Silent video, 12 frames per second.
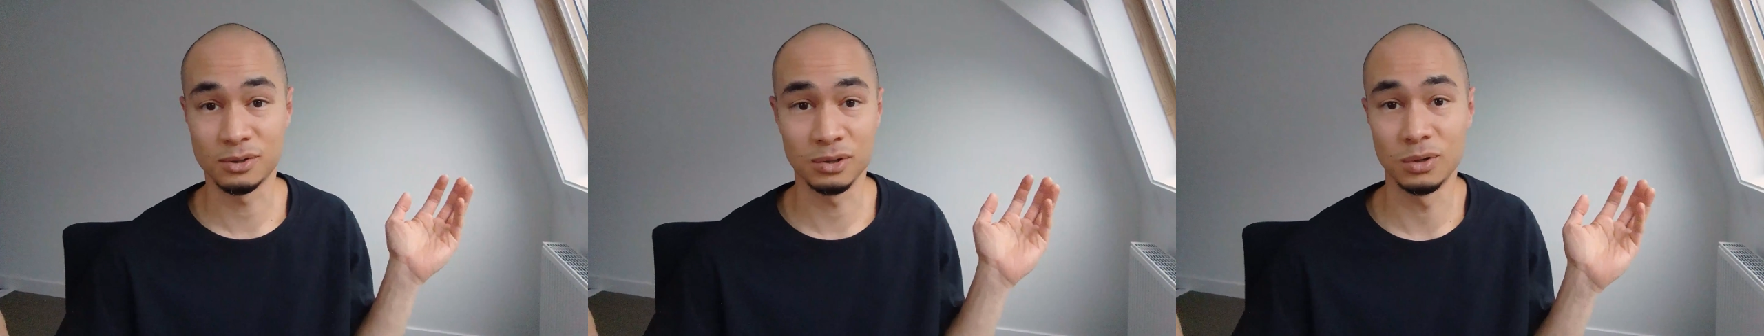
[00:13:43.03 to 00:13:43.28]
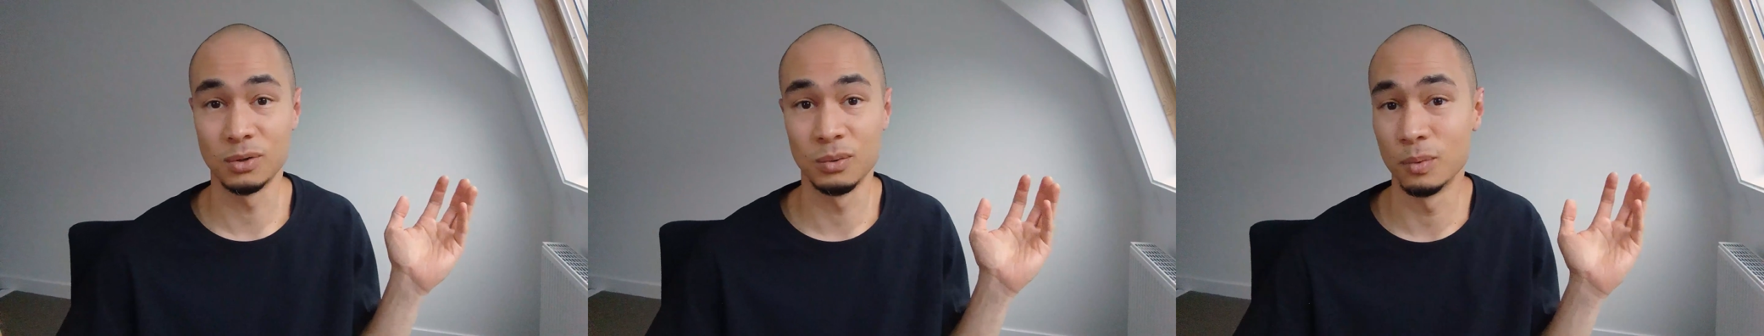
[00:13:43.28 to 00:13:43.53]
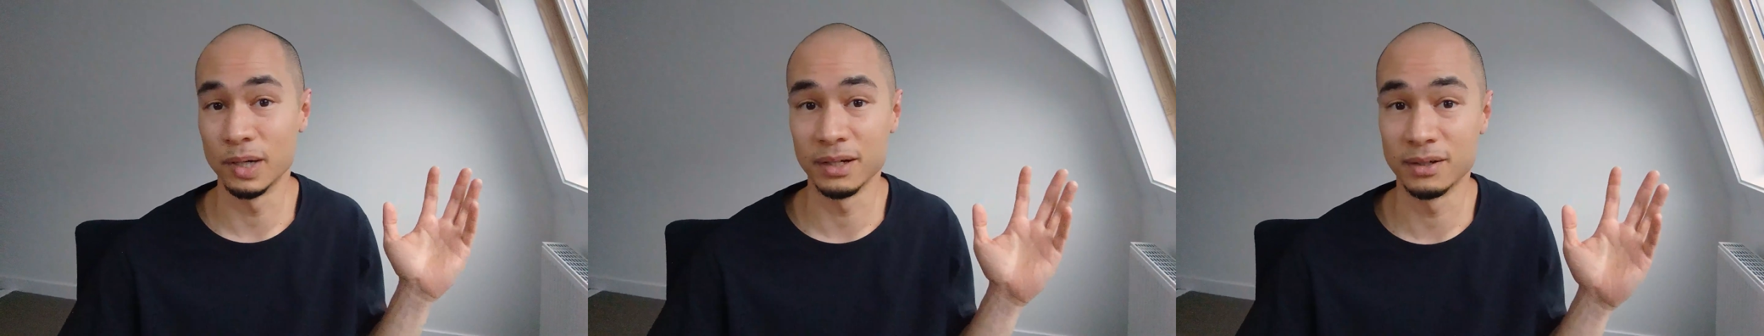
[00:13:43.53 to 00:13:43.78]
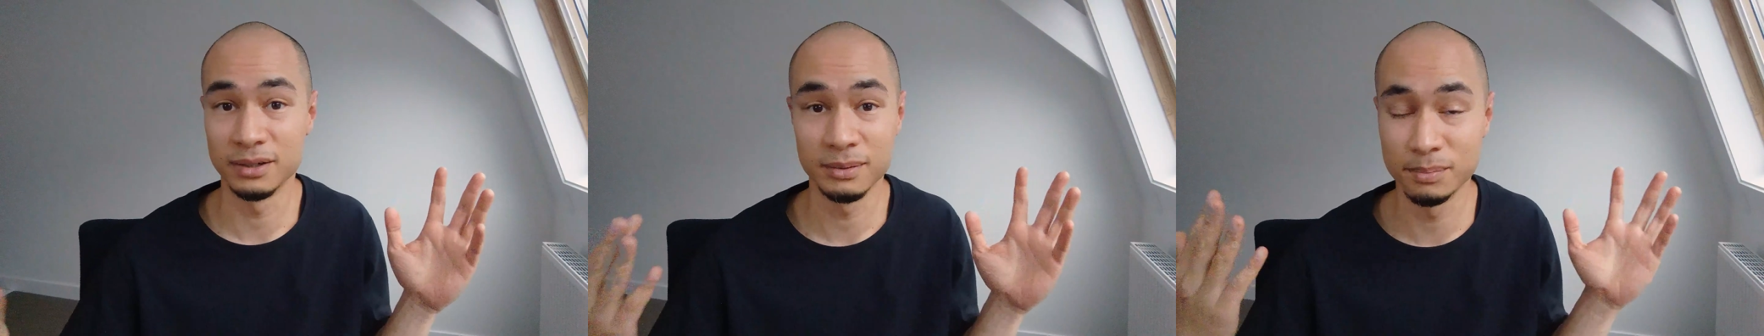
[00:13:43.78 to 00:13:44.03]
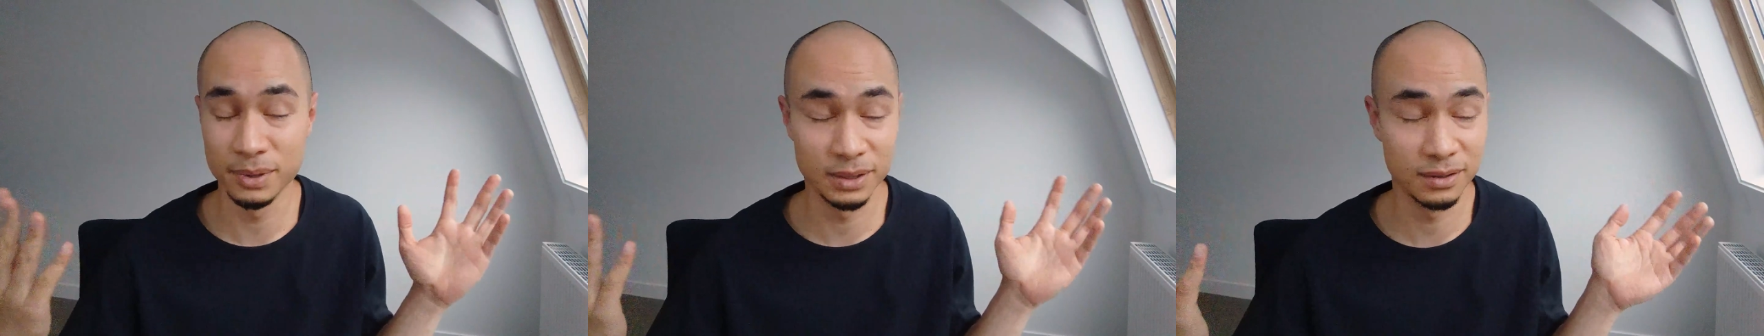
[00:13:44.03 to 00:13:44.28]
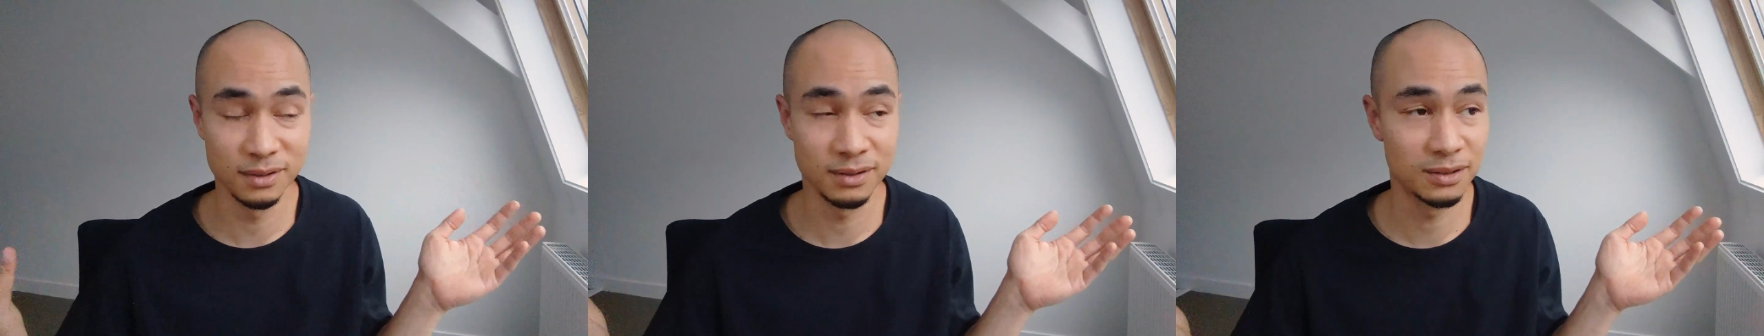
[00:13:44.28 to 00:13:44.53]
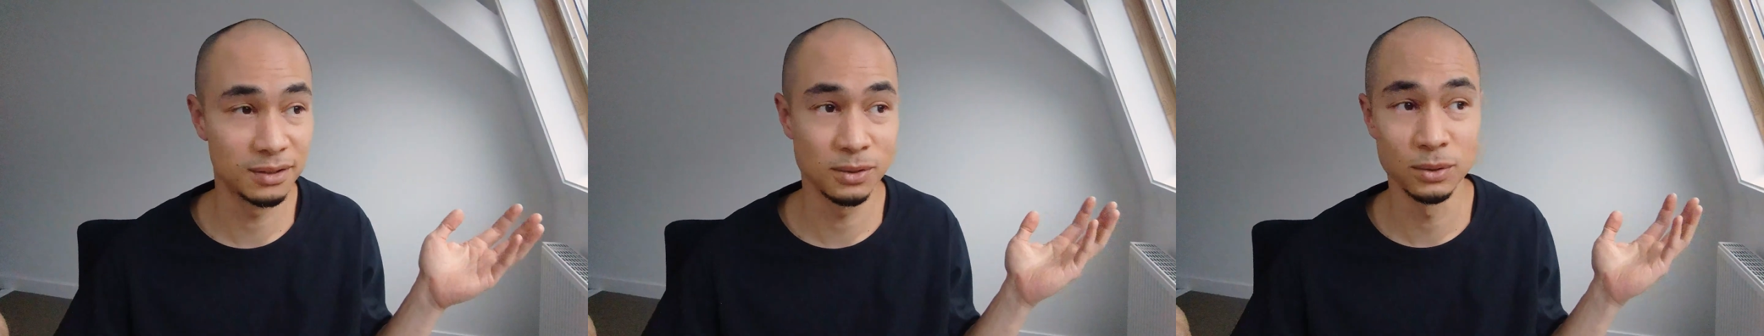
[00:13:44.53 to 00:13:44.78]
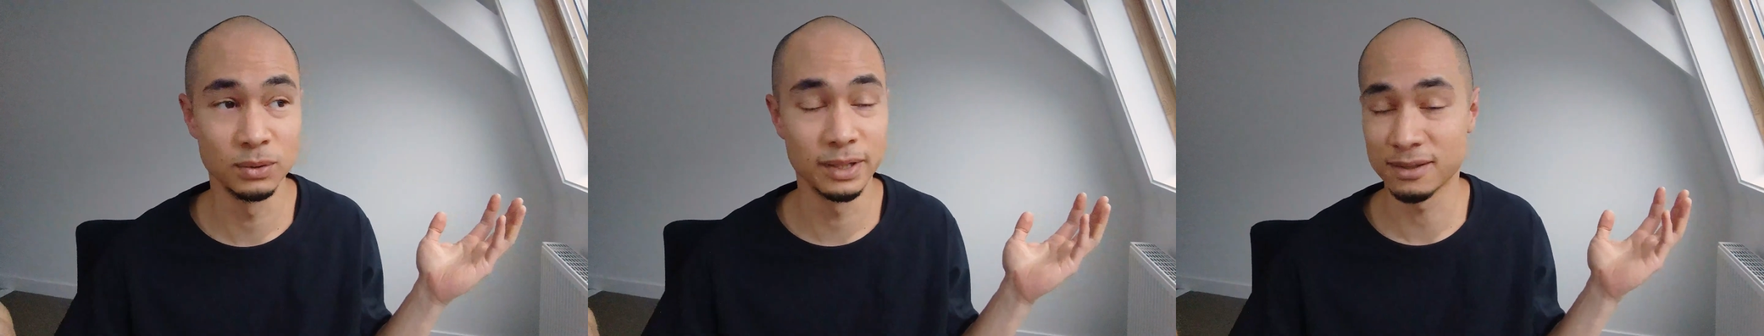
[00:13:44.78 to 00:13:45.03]
so weird, but
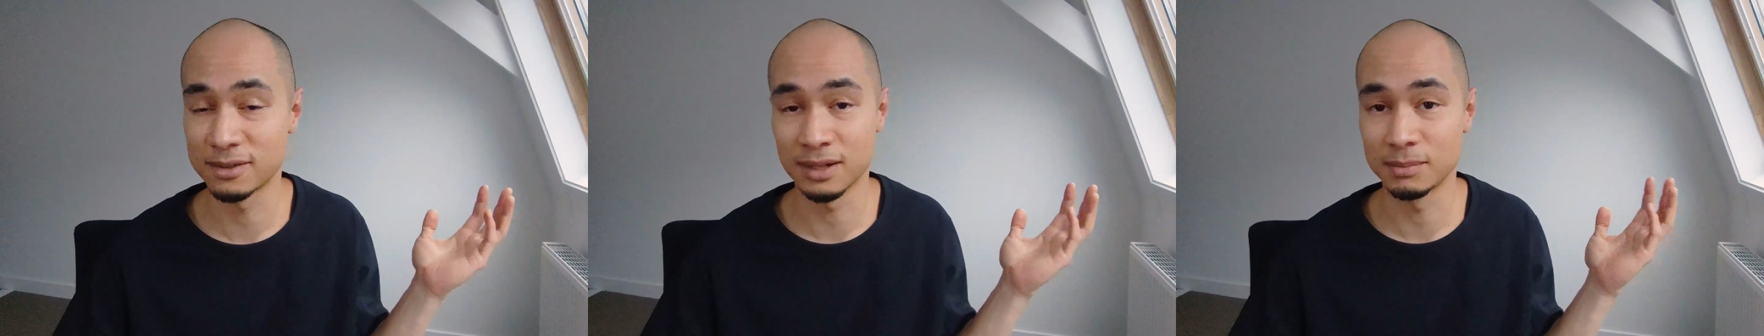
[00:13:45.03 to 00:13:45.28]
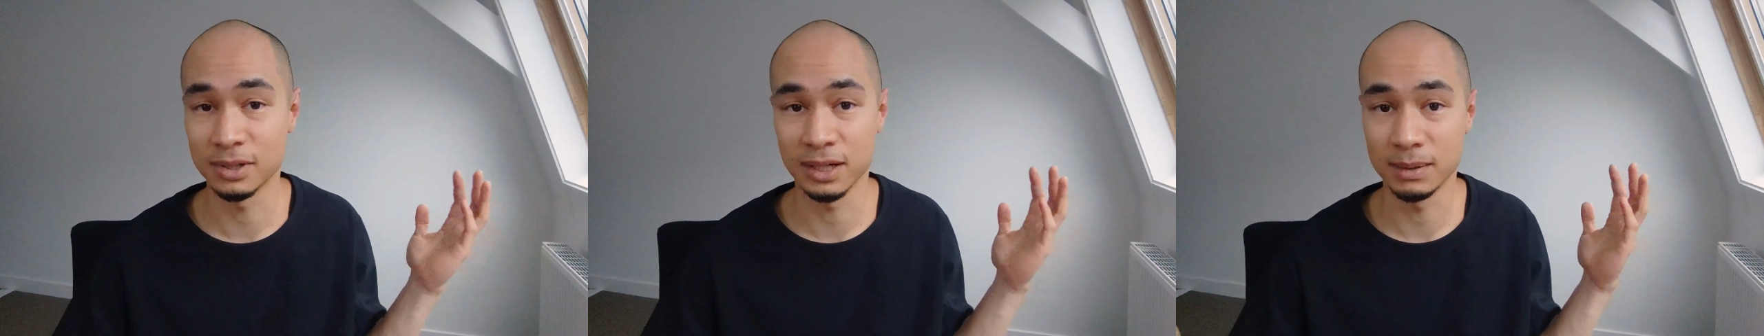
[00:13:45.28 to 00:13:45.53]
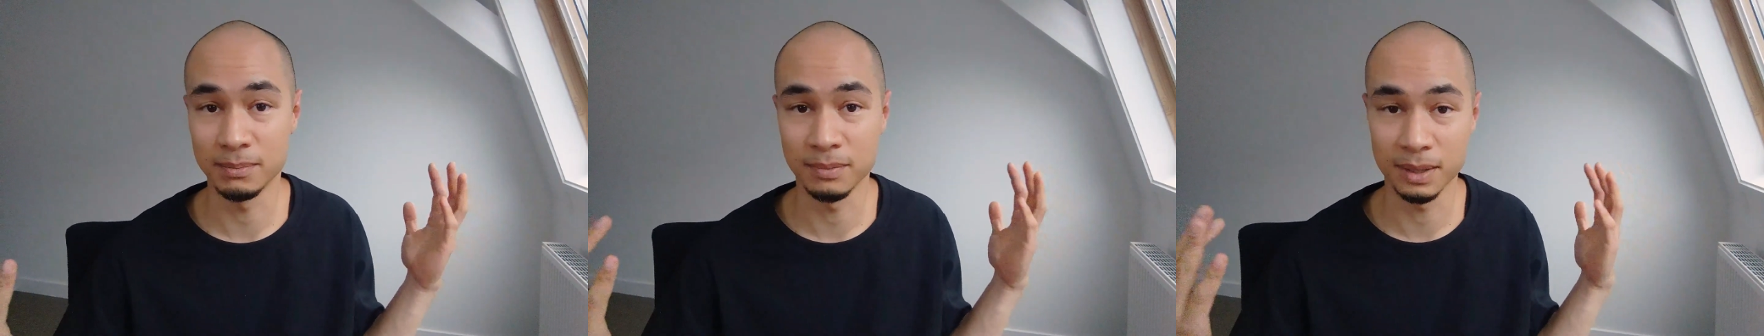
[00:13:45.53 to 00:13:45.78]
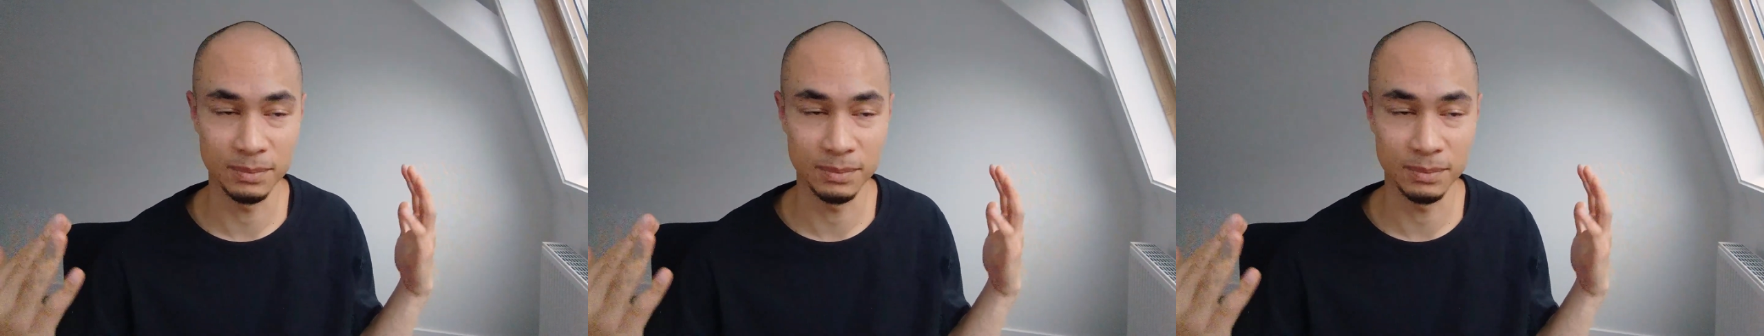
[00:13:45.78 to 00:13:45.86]
cool at the same time.